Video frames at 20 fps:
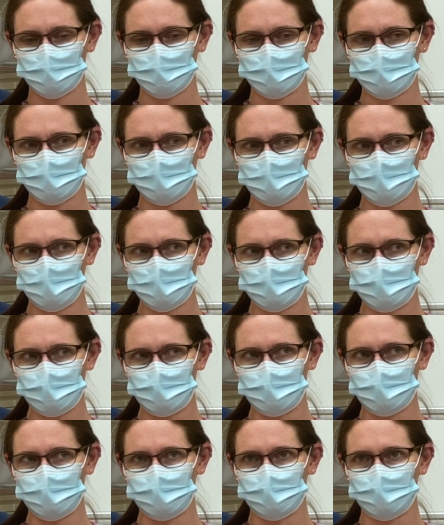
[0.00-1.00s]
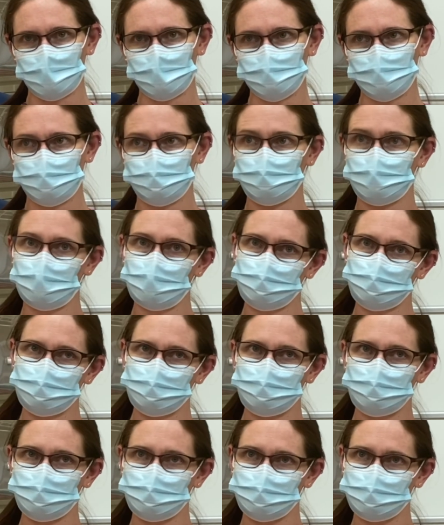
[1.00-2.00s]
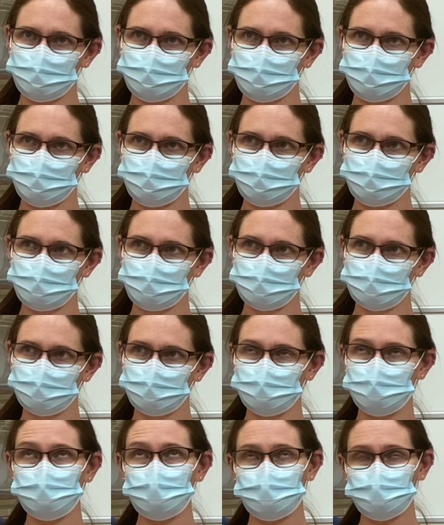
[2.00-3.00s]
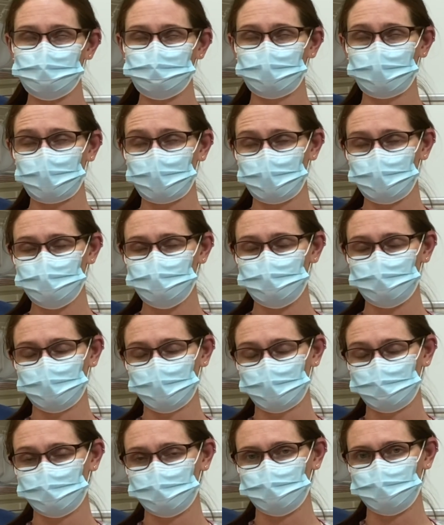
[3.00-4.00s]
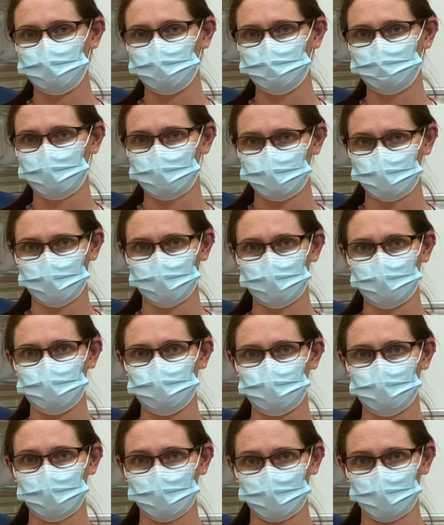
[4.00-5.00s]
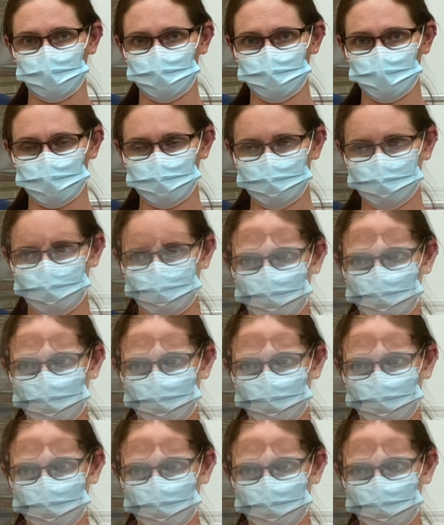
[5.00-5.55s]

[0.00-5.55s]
And if that doesn't pass, then we have to make sure there's an echo done.